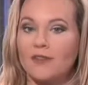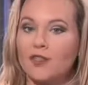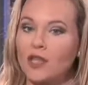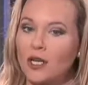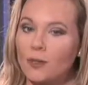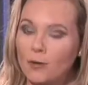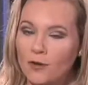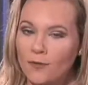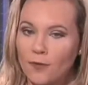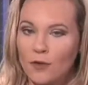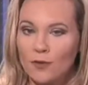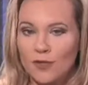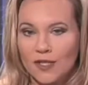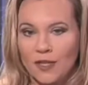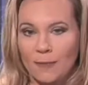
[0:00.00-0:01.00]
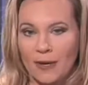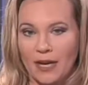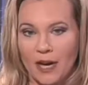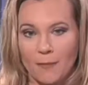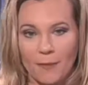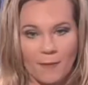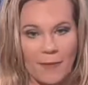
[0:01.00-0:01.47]
after they refused to
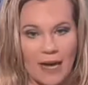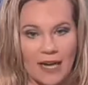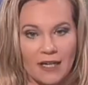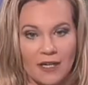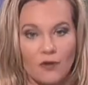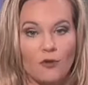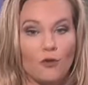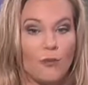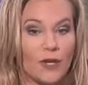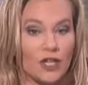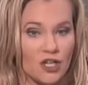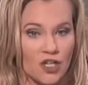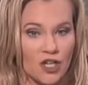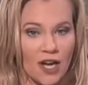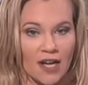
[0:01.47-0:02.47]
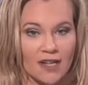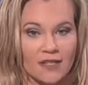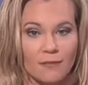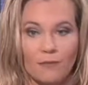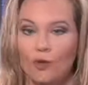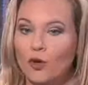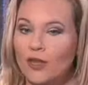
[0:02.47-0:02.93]
pick up a man who had been
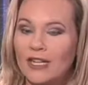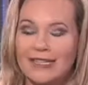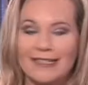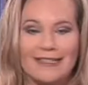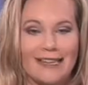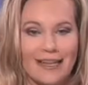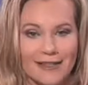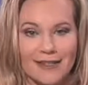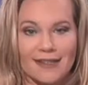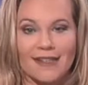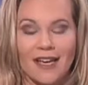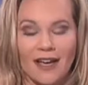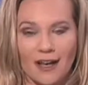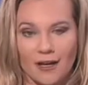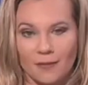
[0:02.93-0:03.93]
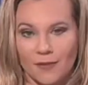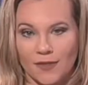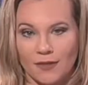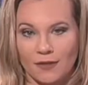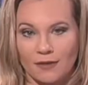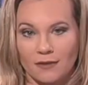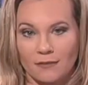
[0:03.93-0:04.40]
shot more than a dozen
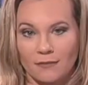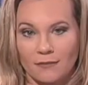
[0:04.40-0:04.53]
times.